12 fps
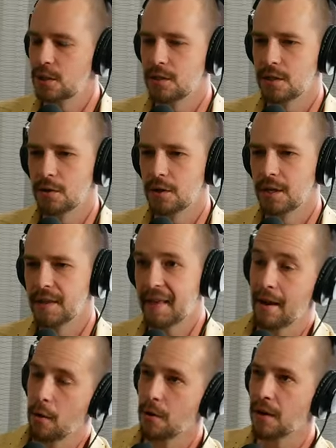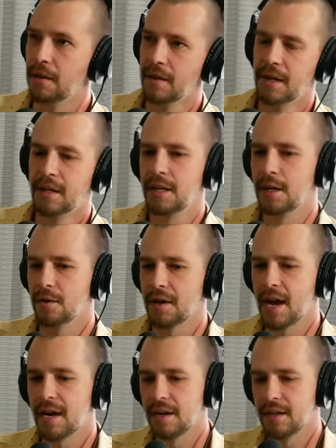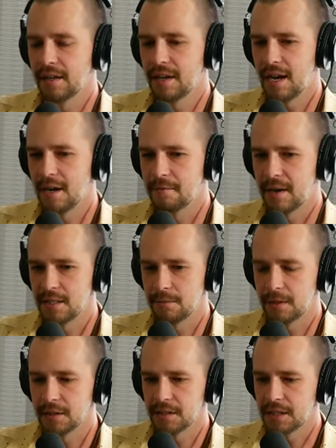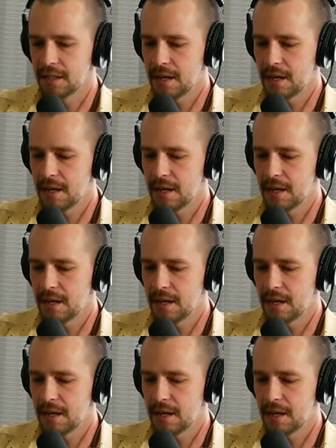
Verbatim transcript: she's so good at that, or, you know, kind of kind of vice versa.